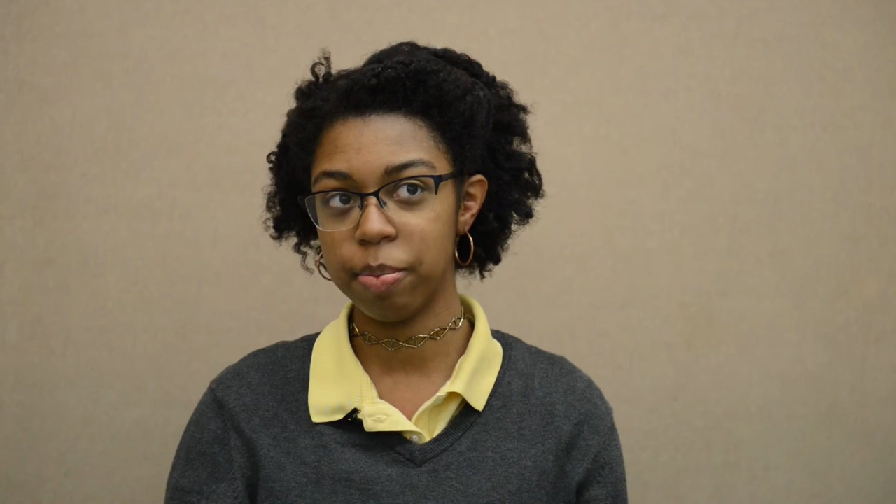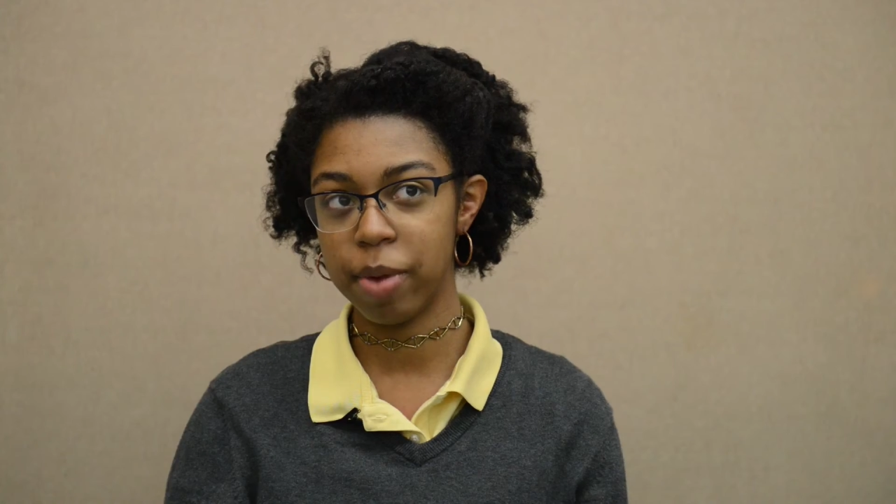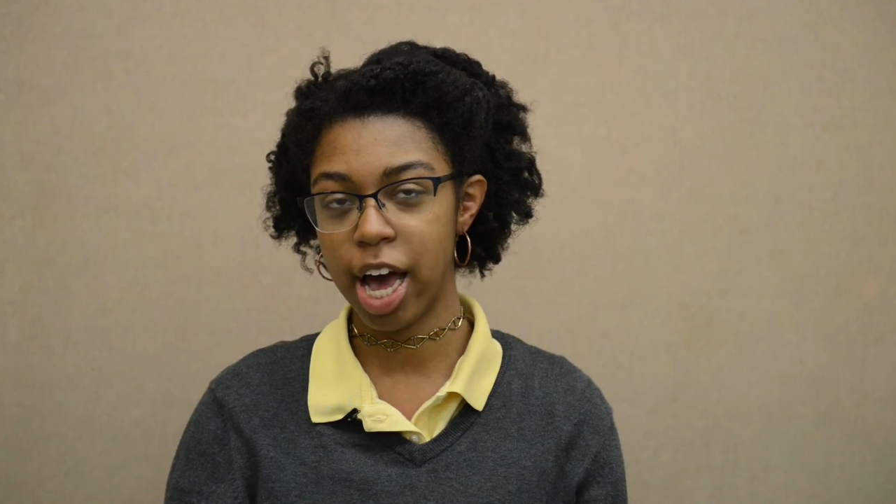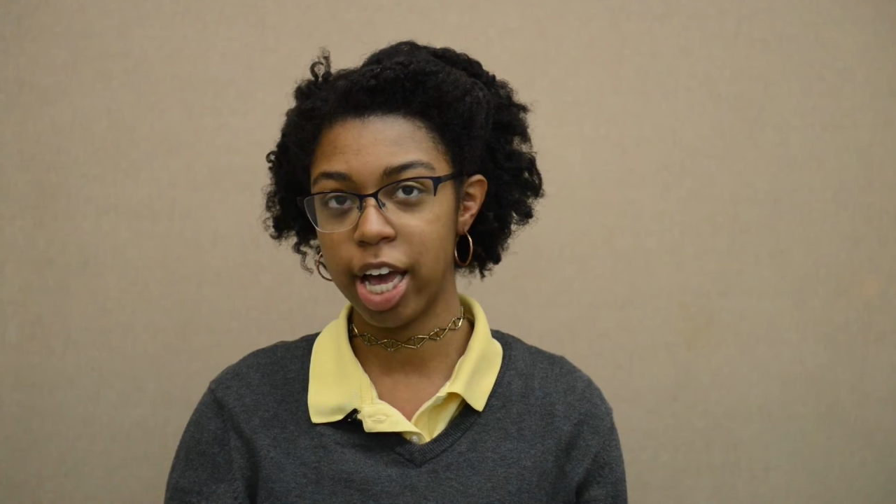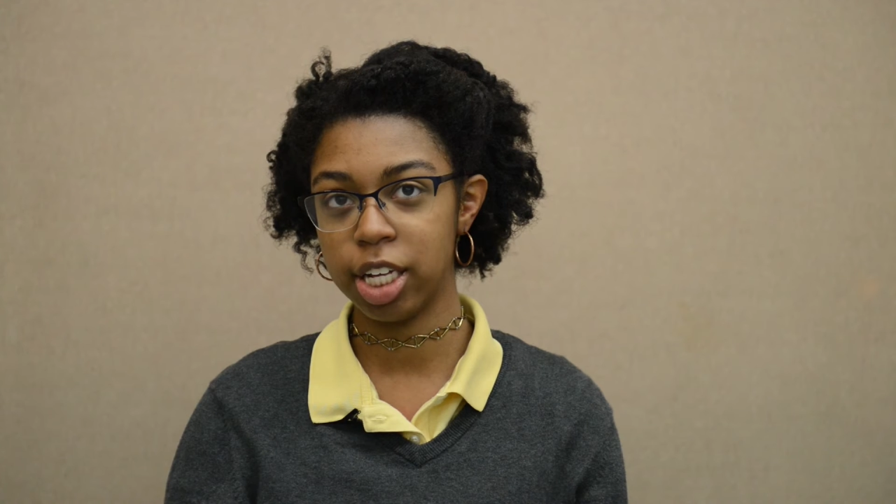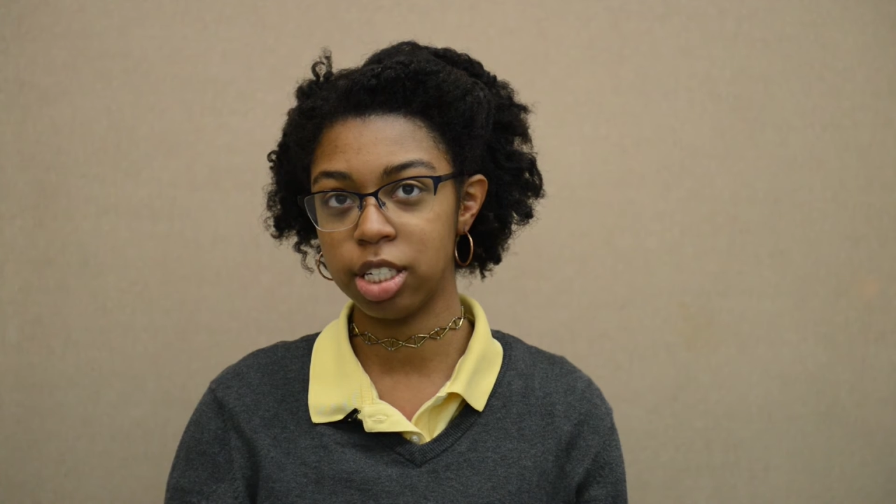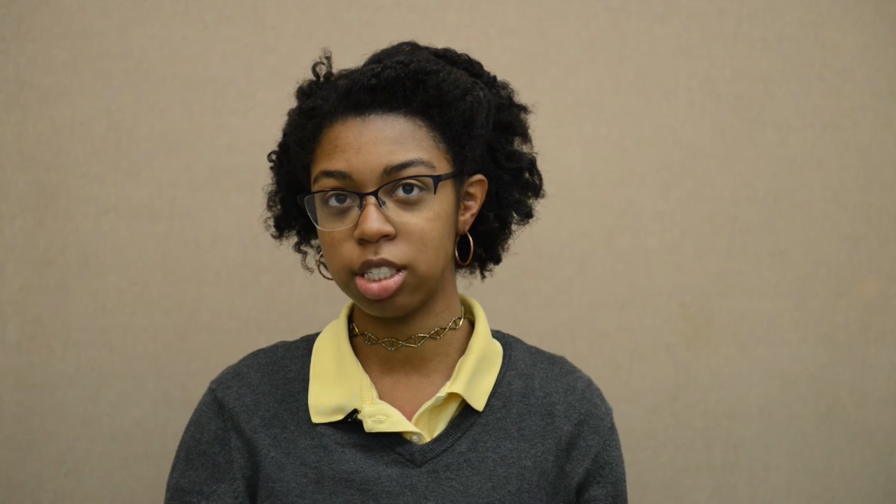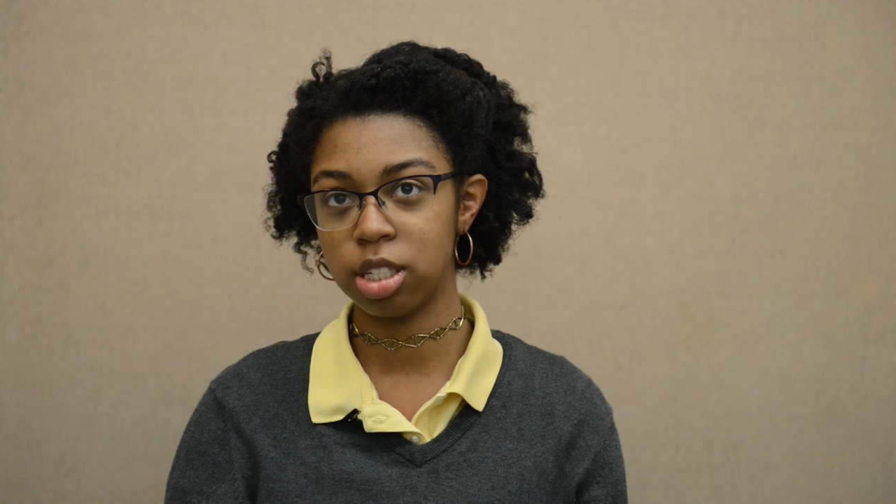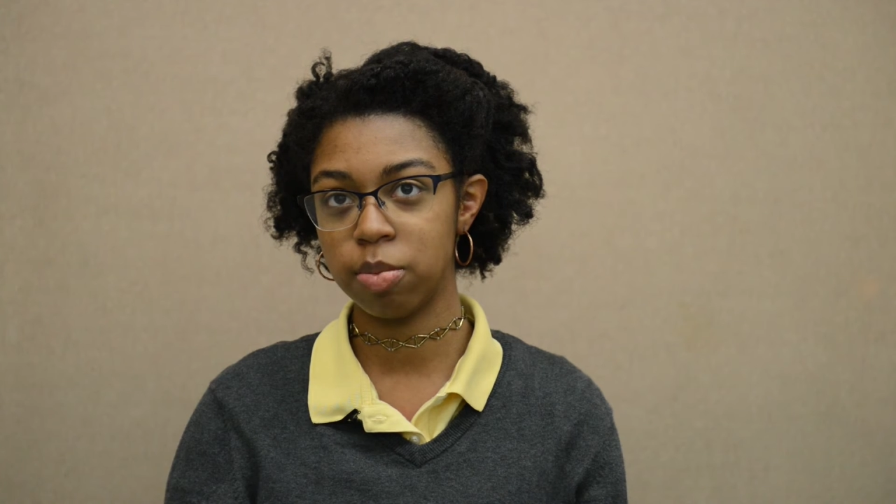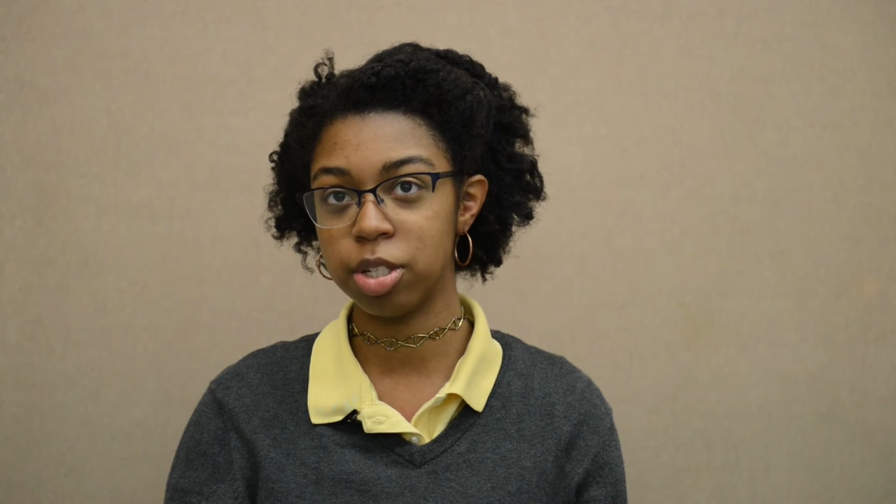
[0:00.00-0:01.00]

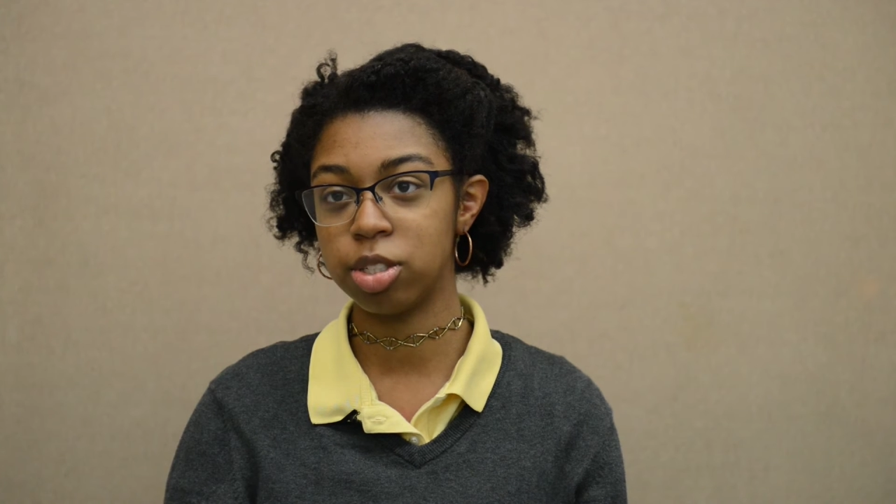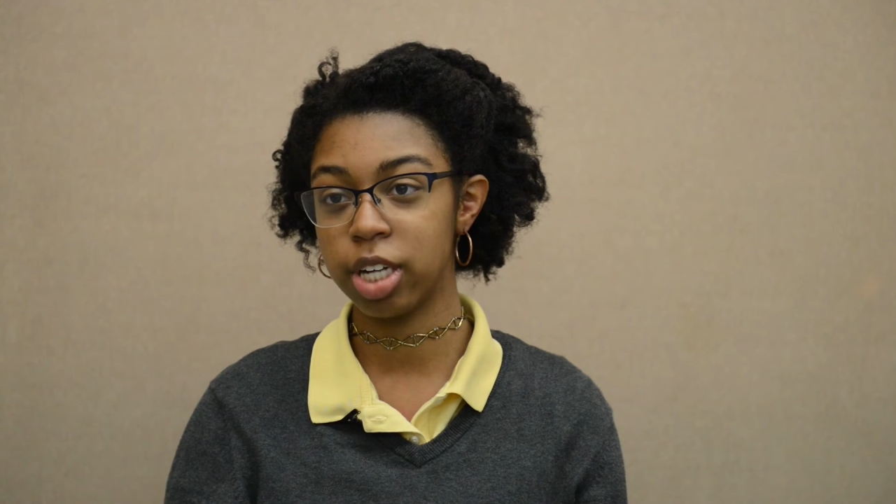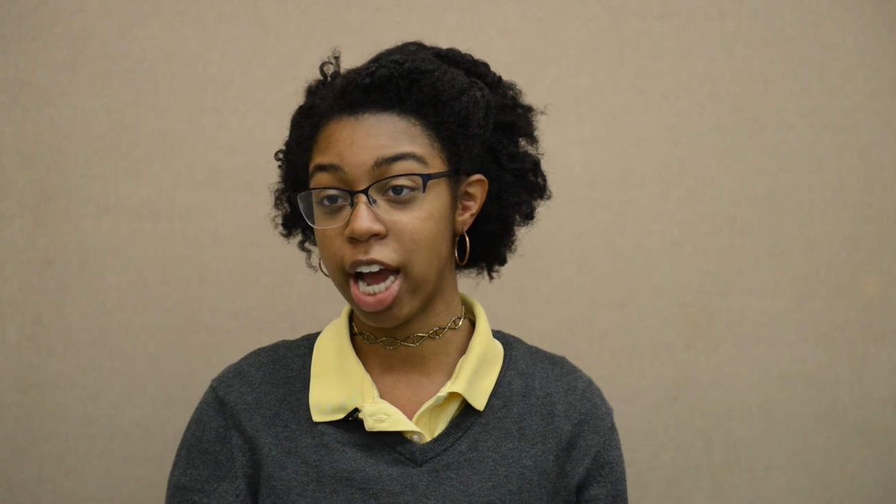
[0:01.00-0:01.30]
mind Mr.